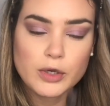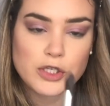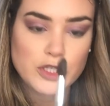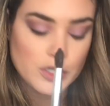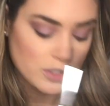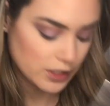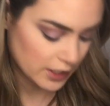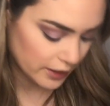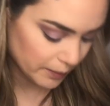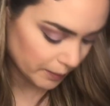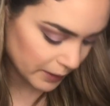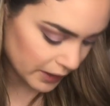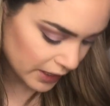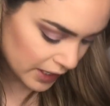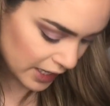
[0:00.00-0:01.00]
pointier tip,
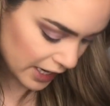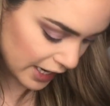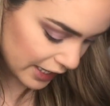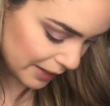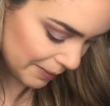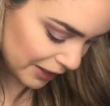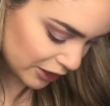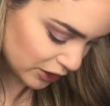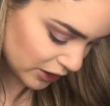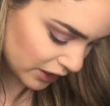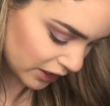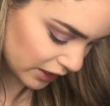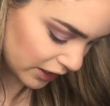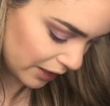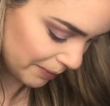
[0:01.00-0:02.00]
and I'm actually
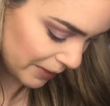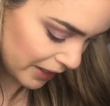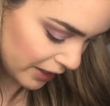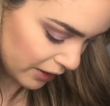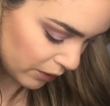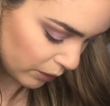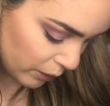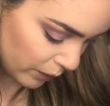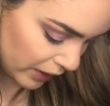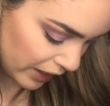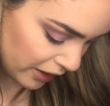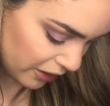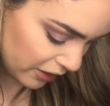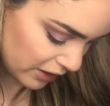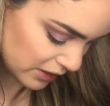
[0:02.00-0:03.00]
going to come in
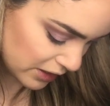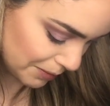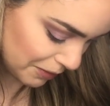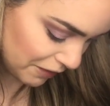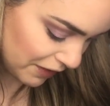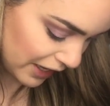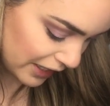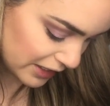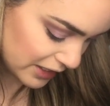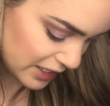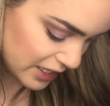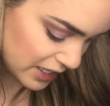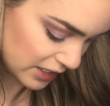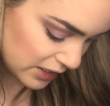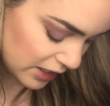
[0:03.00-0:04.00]
with some of that
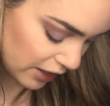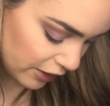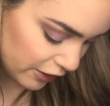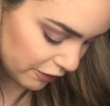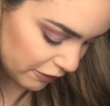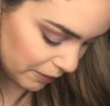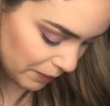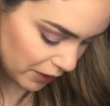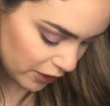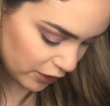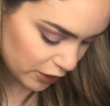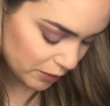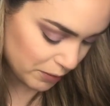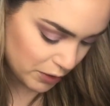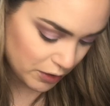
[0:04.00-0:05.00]
Tease color from the
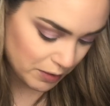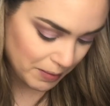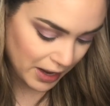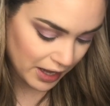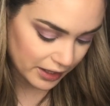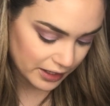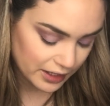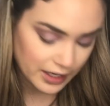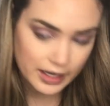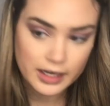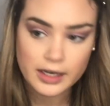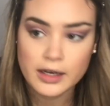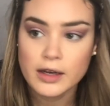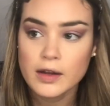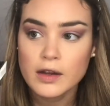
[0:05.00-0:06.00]
Huda Beauty palette
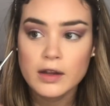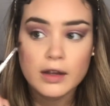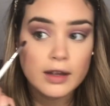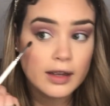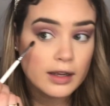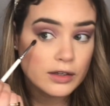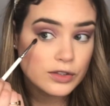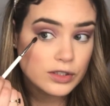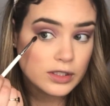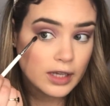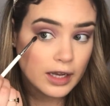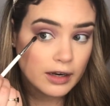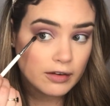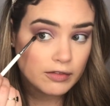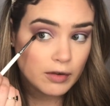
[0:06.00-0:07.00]
again and just
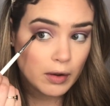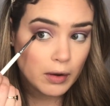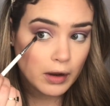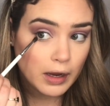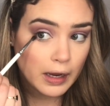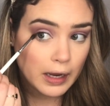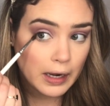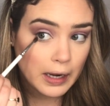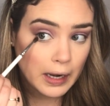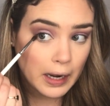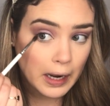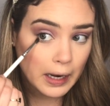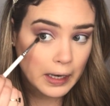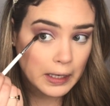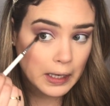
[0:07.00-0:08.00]
kind of
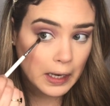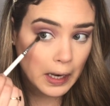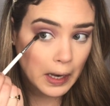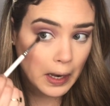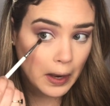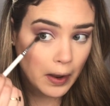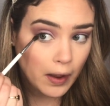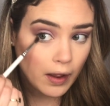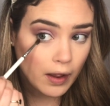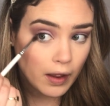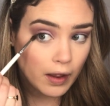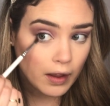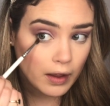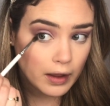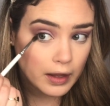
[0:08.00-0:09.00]
connect
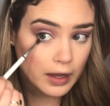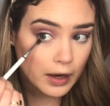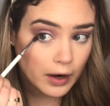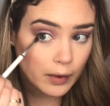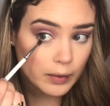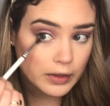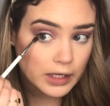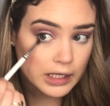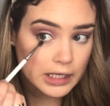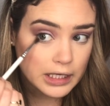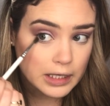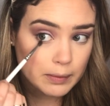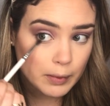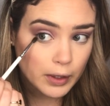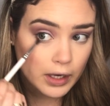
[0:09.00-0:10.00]
here with a
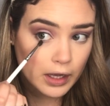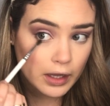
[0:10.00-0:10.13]
deeper